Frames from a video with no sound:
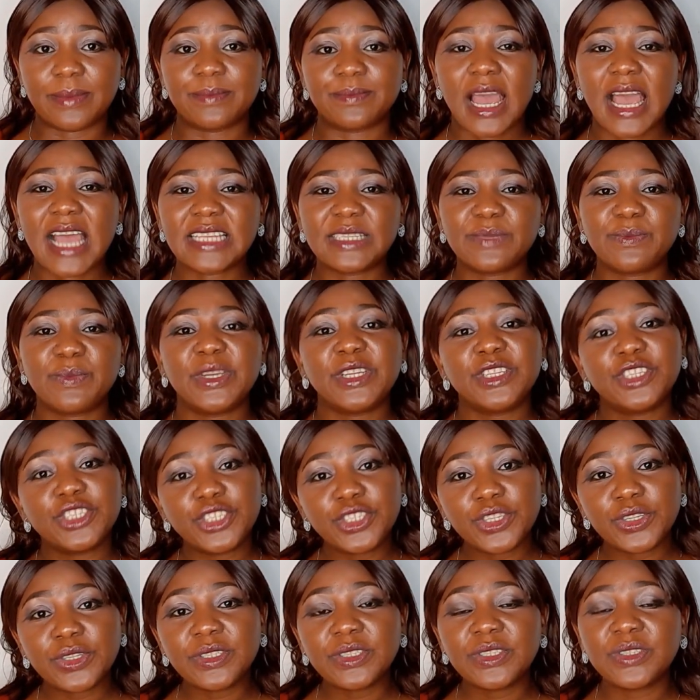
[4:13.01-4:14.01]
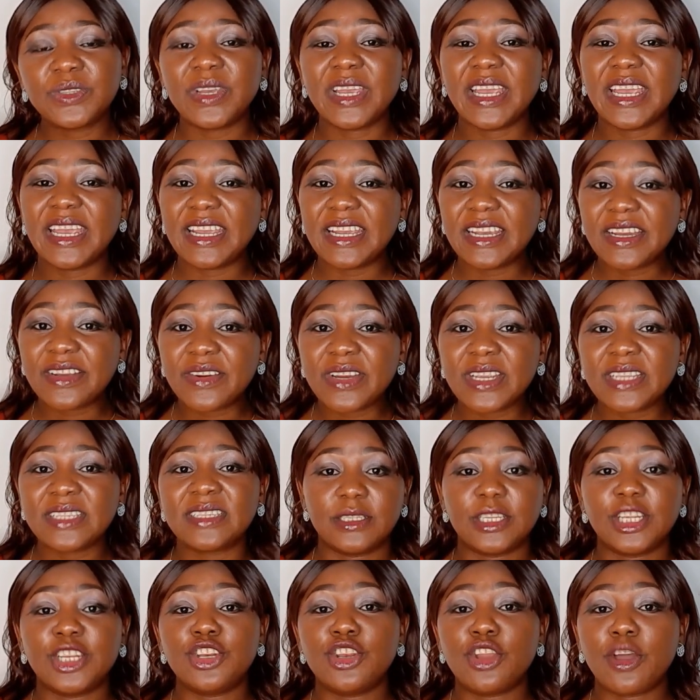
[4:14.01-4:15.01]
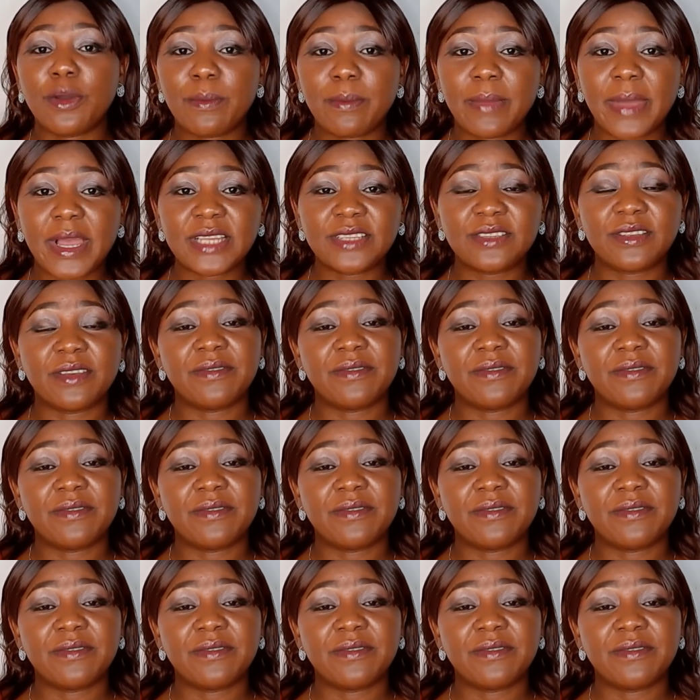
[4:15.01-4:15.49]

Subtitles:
has been shown to increase the numbers